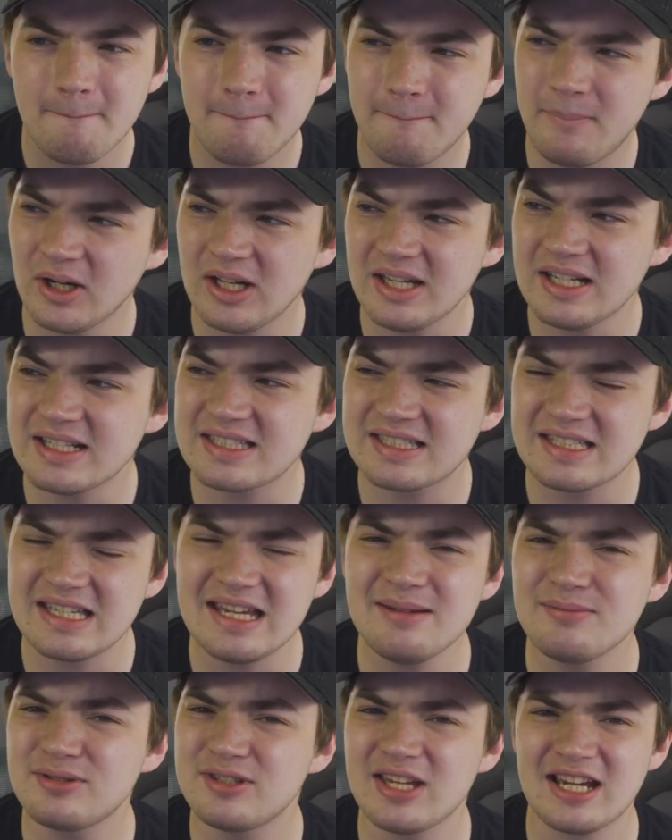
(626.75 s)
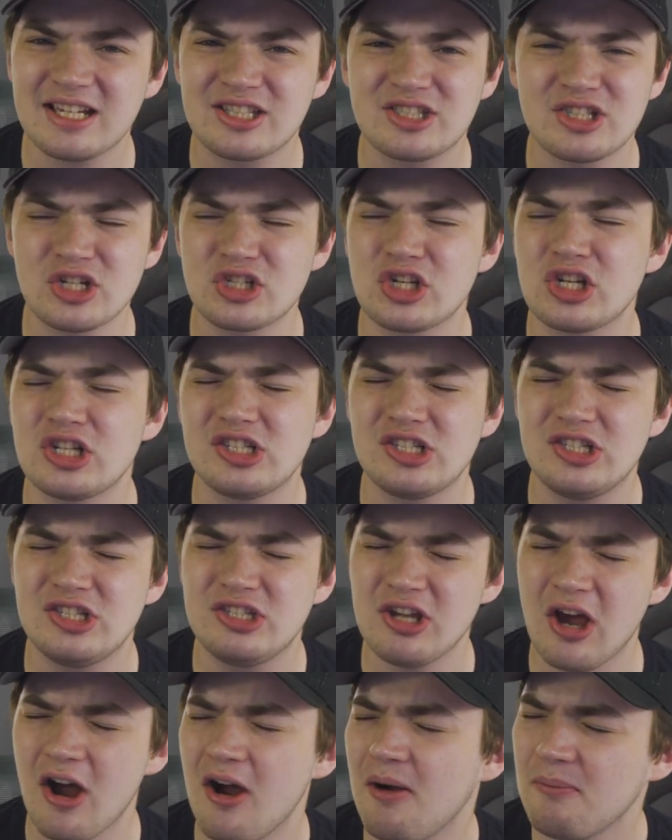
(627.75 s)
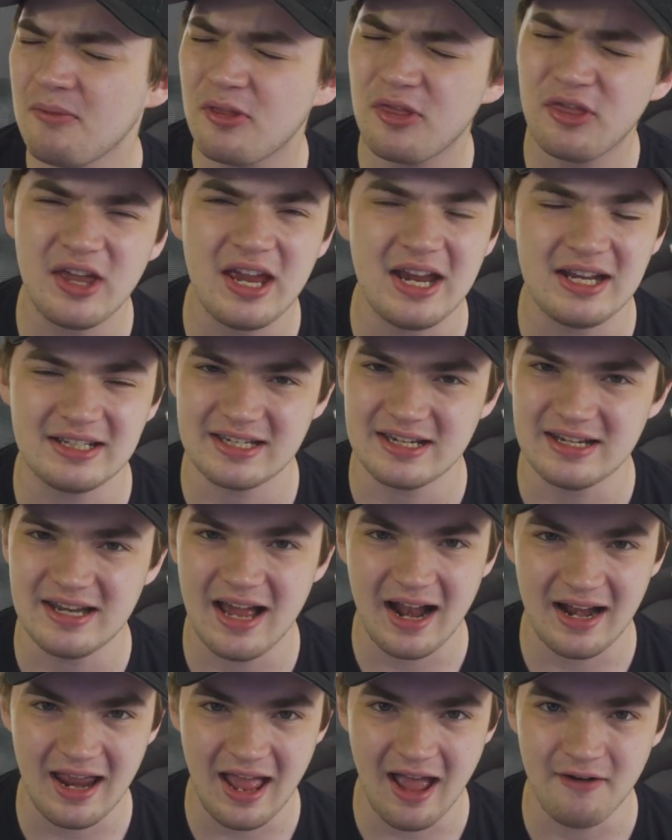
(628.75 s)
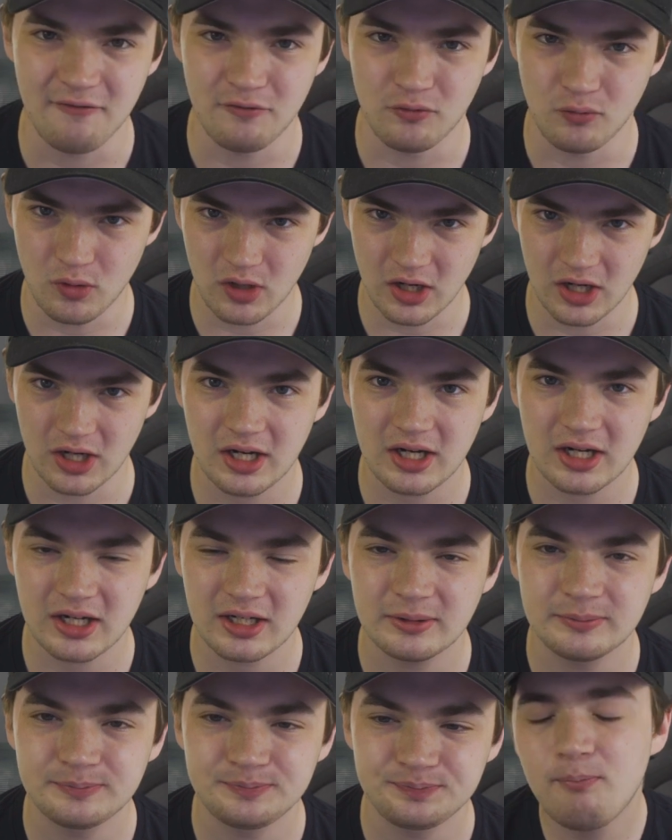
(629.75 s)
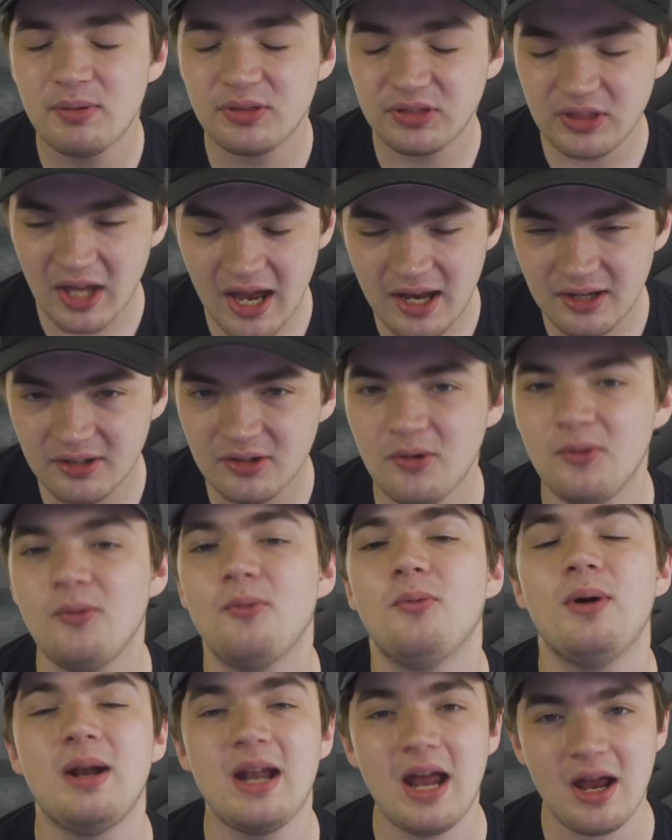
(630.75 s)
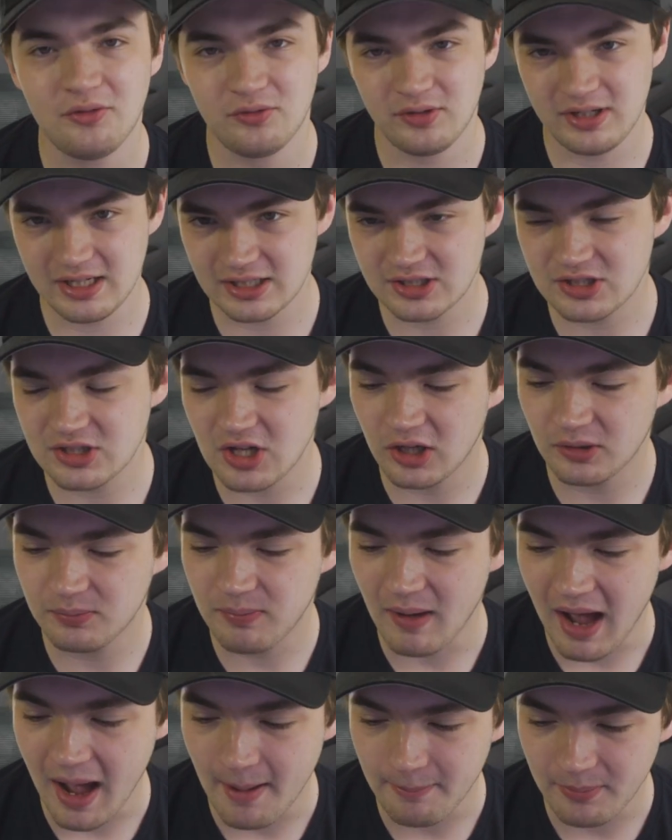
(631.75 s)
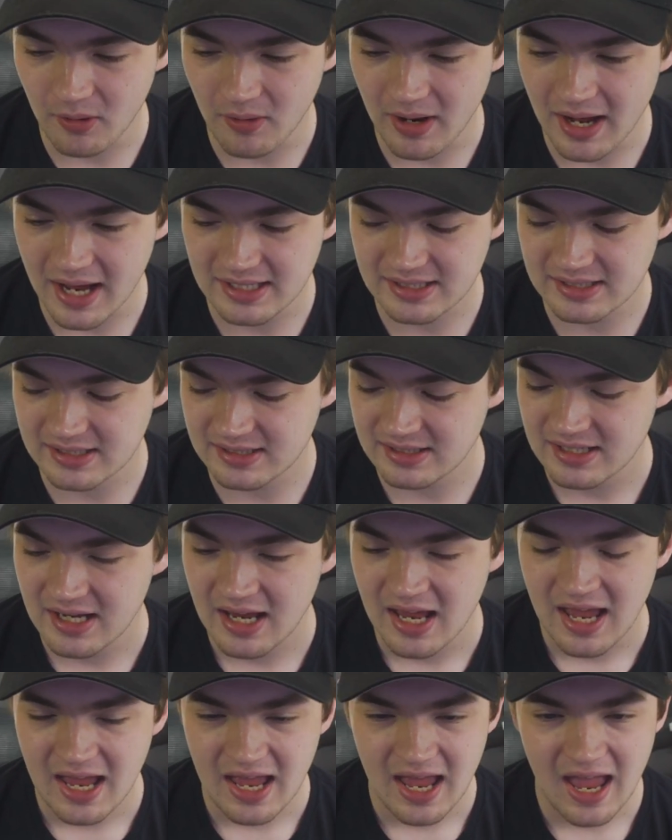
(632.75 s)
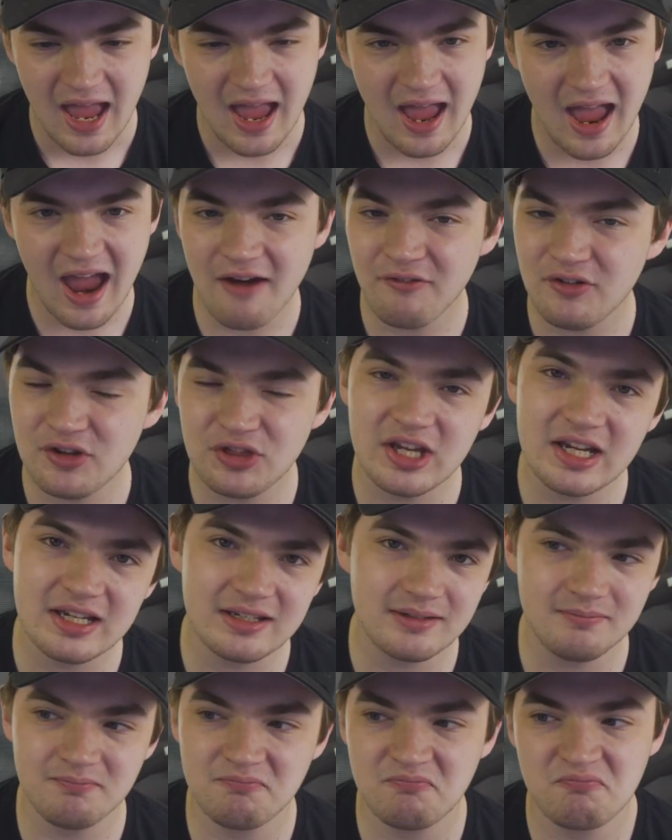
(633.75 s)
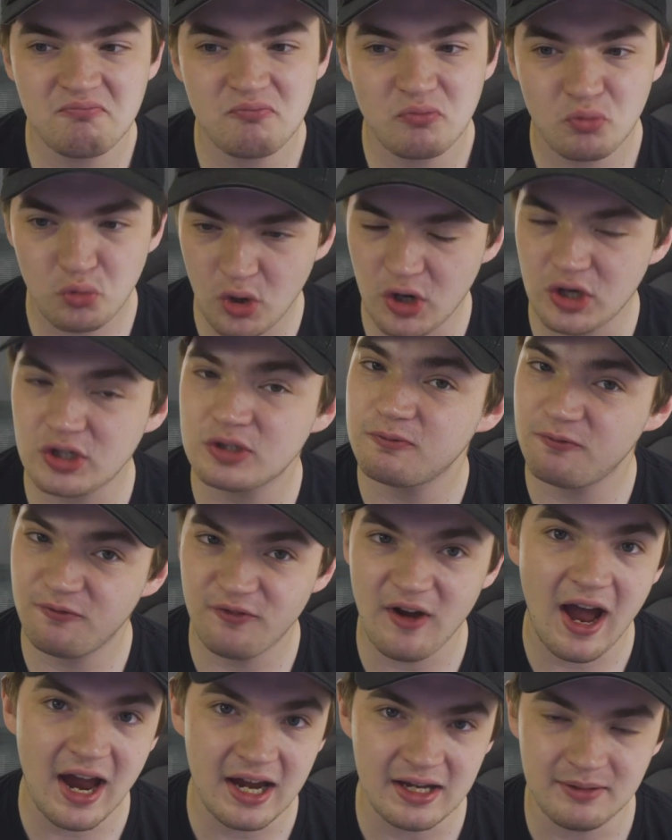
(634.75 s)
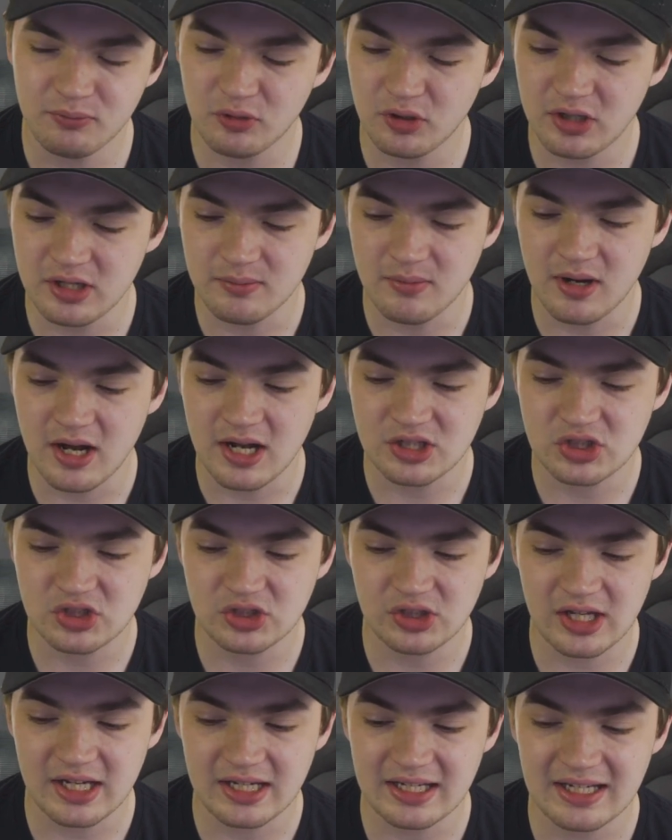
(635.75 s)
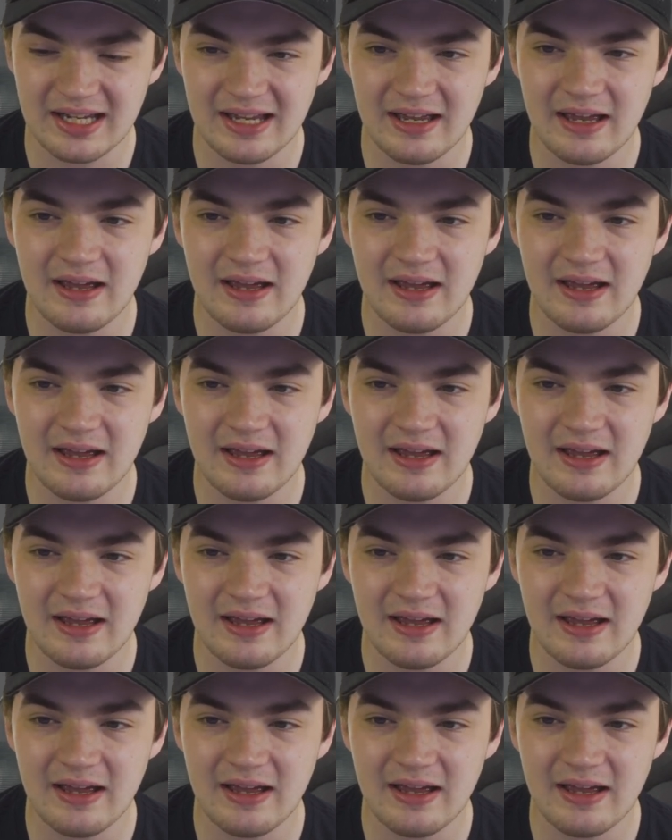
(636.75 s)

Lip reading: But it seems like such a dumb thing to not have work. But then when I reinstalled Pop! OS, everything worked fine pretty much. Like,